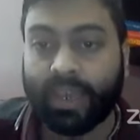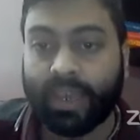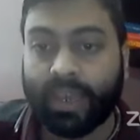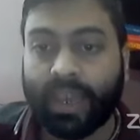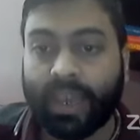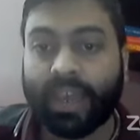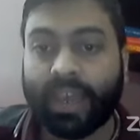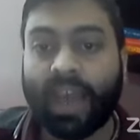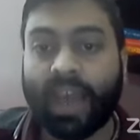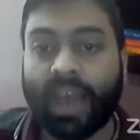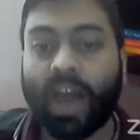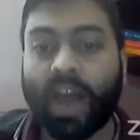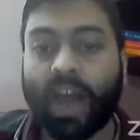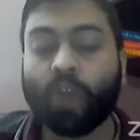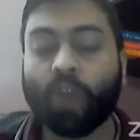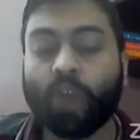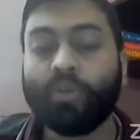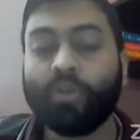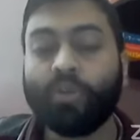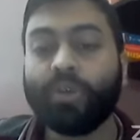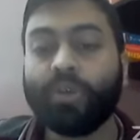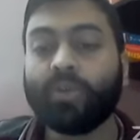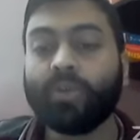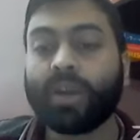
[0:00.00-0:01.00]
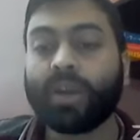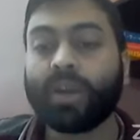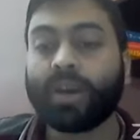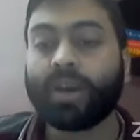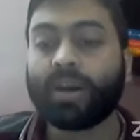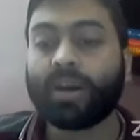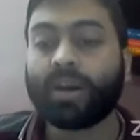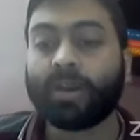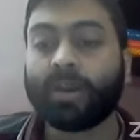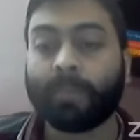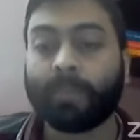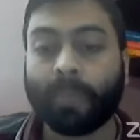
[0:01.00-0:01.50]
and how do
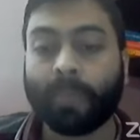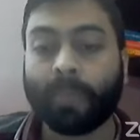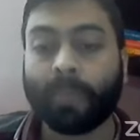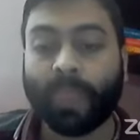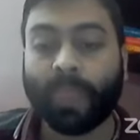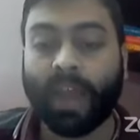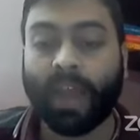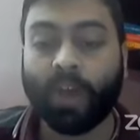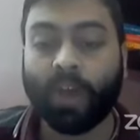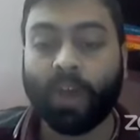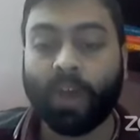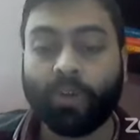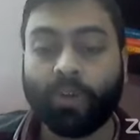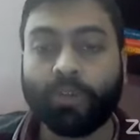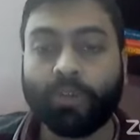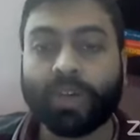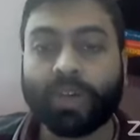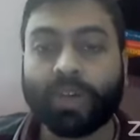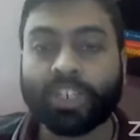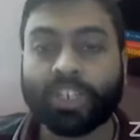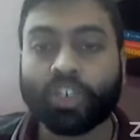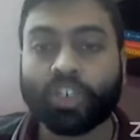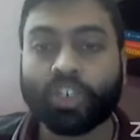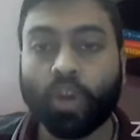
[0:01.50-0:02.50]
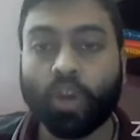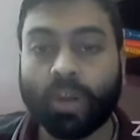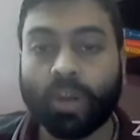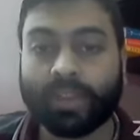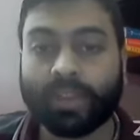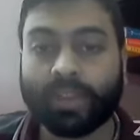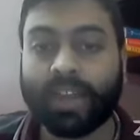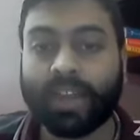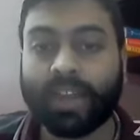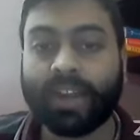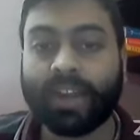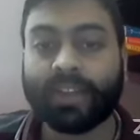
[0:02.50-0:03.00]
you assure
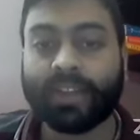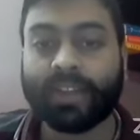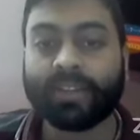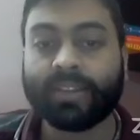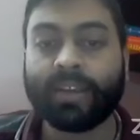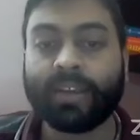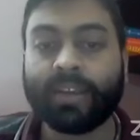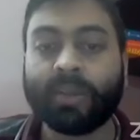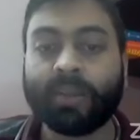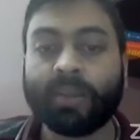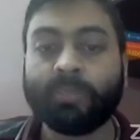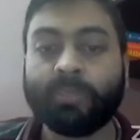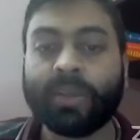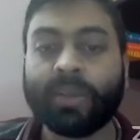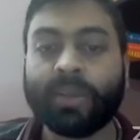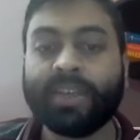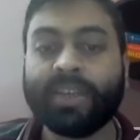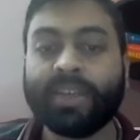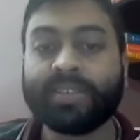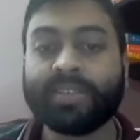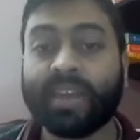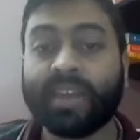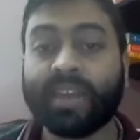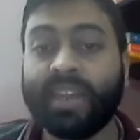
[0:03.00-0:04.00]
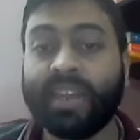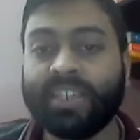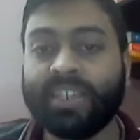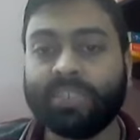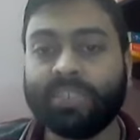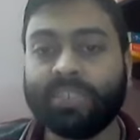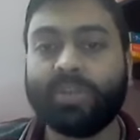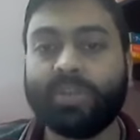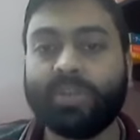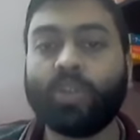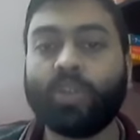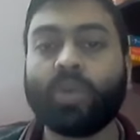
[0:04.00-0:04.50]
that the company is
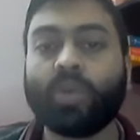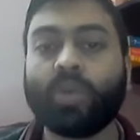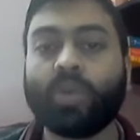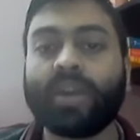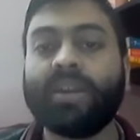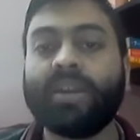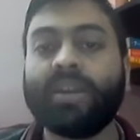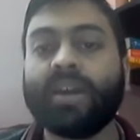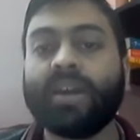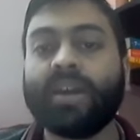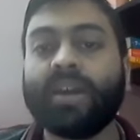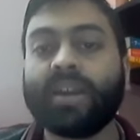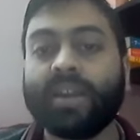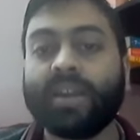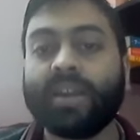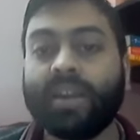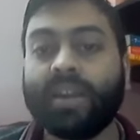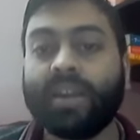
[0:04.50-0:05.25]
eligible to conduct